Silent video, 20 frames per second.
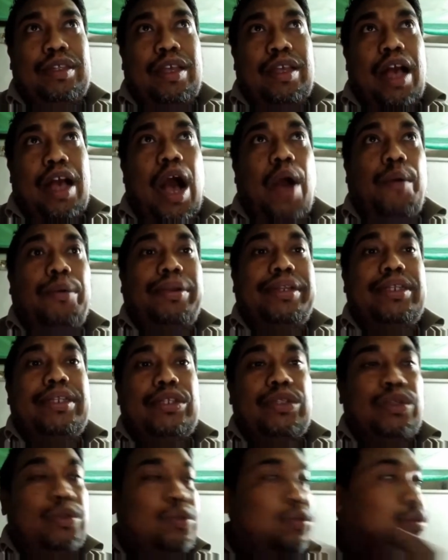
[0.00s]
How it
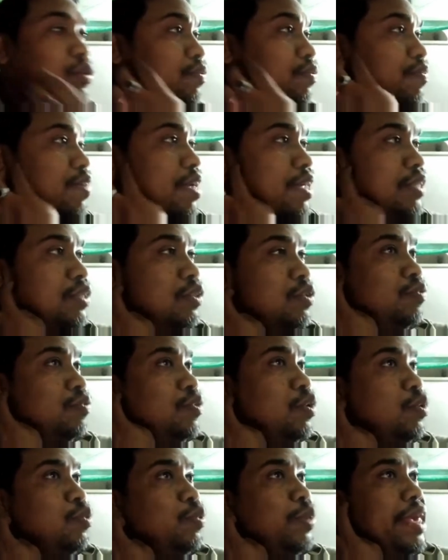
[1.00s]
is used, first of
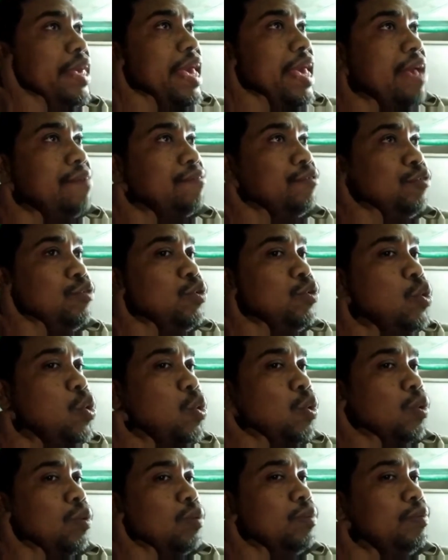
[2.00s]
all we have to know.
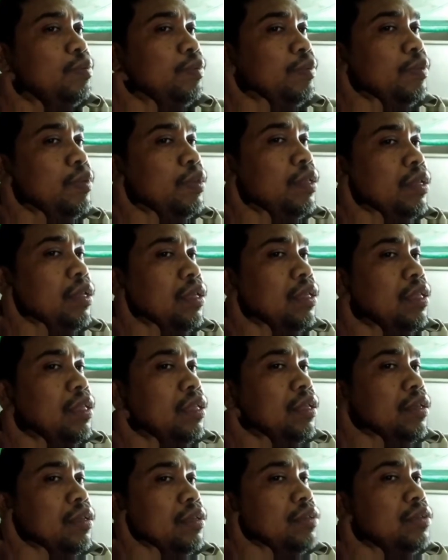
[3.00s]

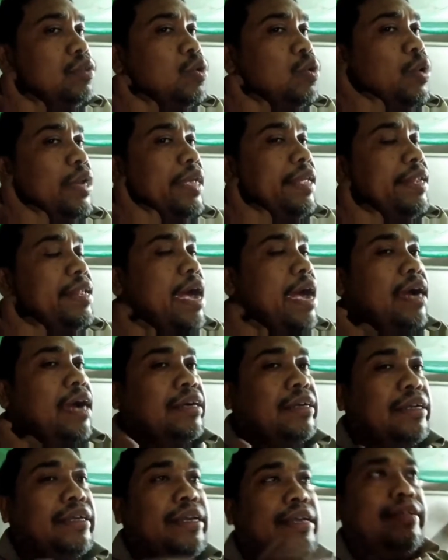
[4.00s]
So in
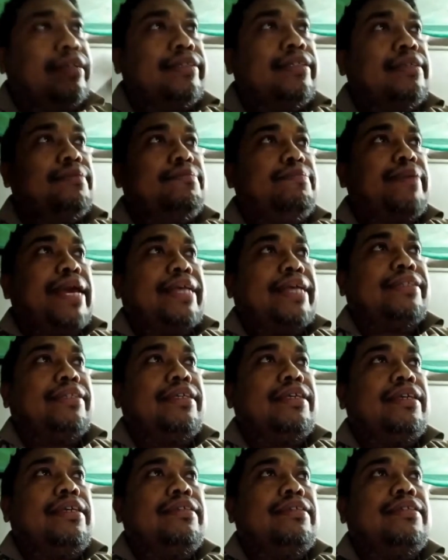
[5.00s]
articles the basic
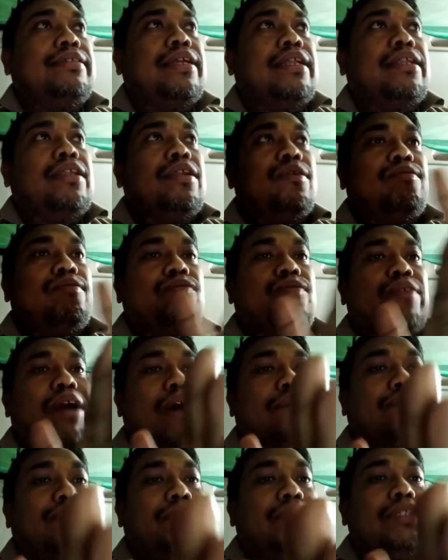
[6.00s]
is that
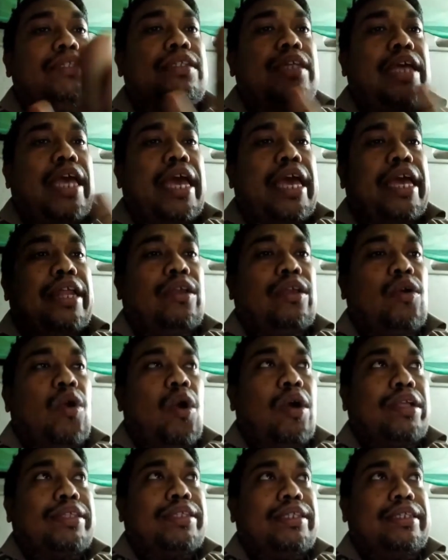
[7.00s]
vowels and
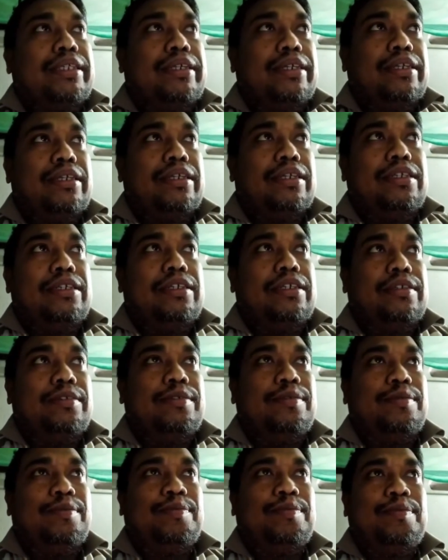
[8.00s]
consonant.
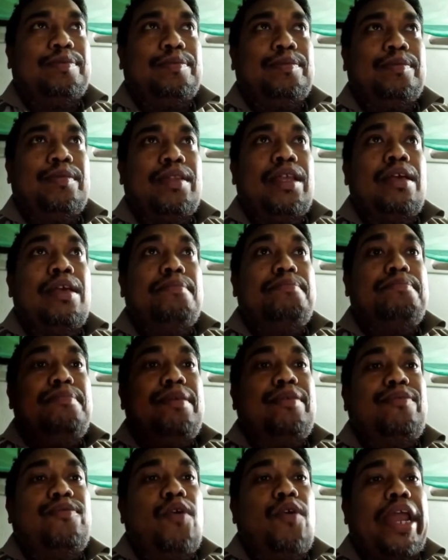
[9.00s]

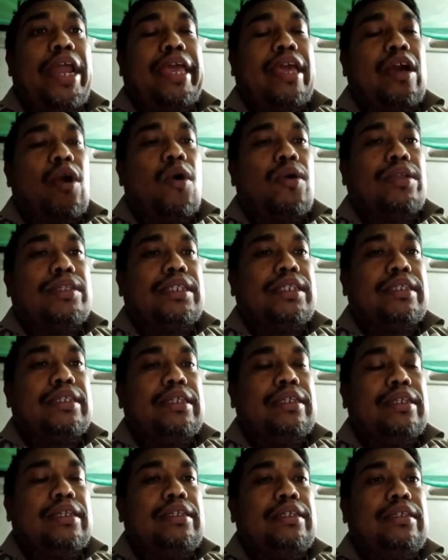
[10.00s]
Before a
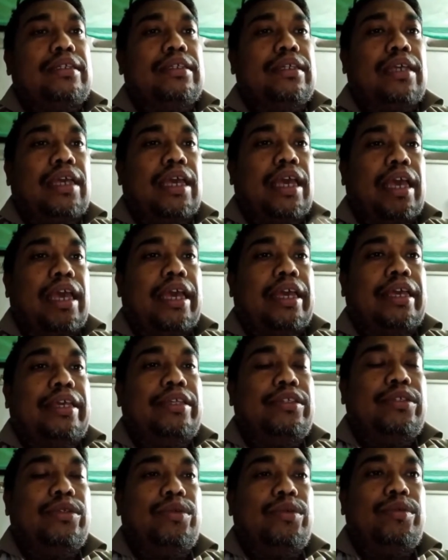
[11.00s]
consonant a
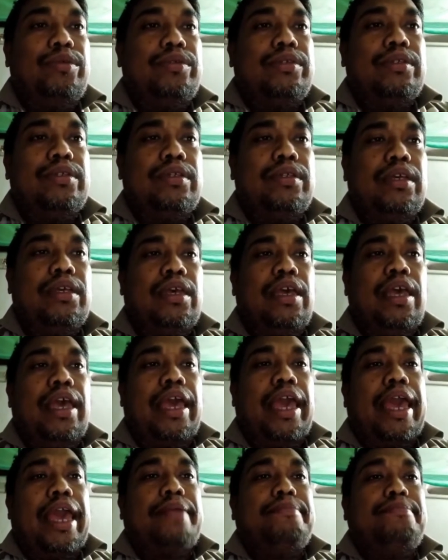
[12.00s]
is used,
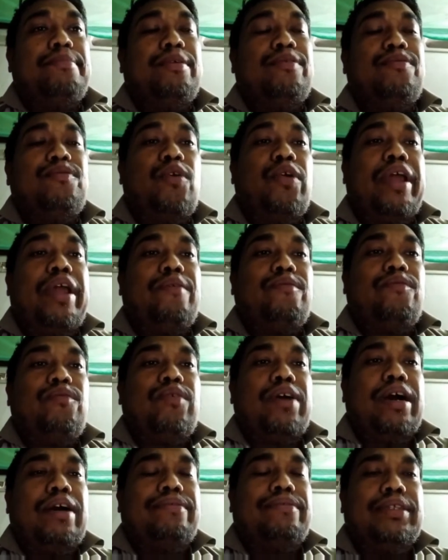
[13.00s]
and before a
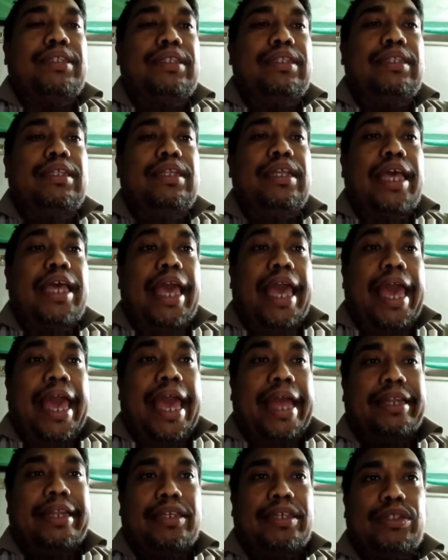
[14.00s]
vowel
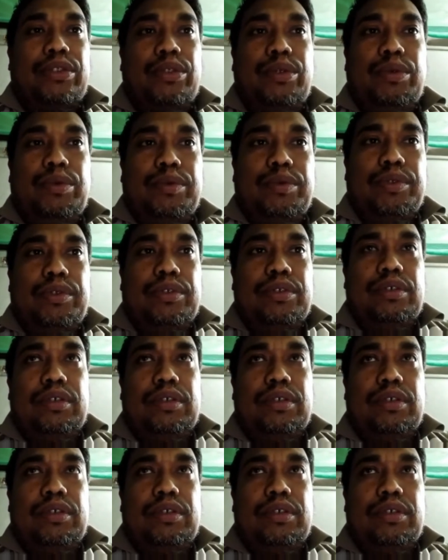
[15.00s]
an is used.